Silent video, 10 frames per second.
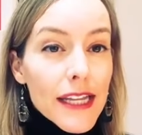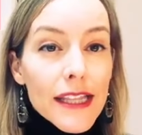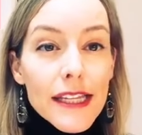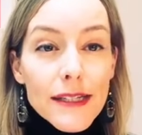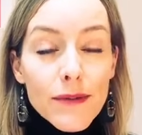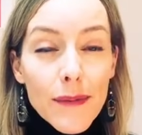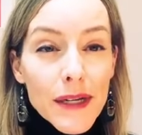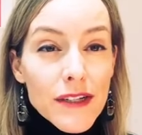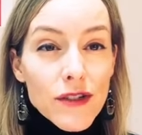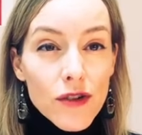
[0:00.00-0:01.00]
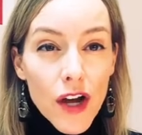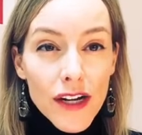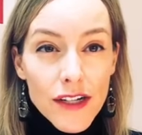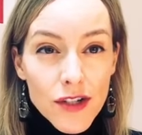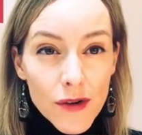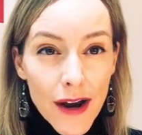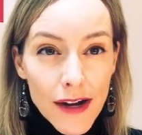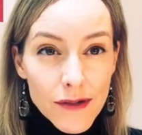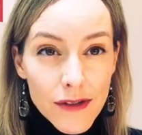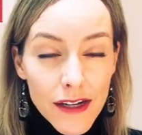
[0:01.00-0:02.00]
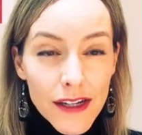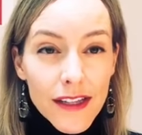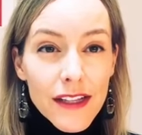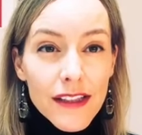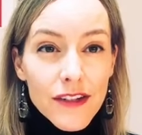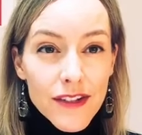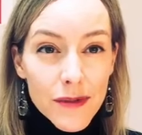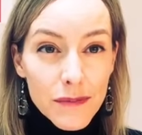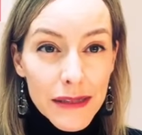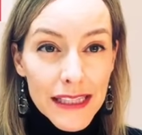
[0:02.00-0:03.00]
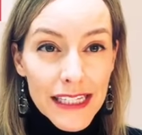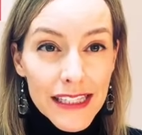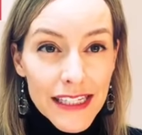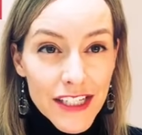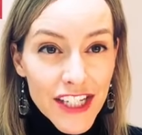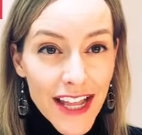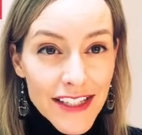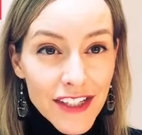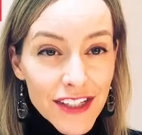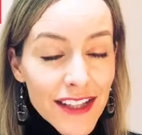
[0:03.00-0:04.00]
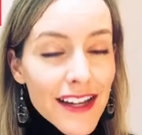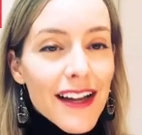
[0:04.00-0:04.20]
These remedies do not interact with anything. They're completely gentle.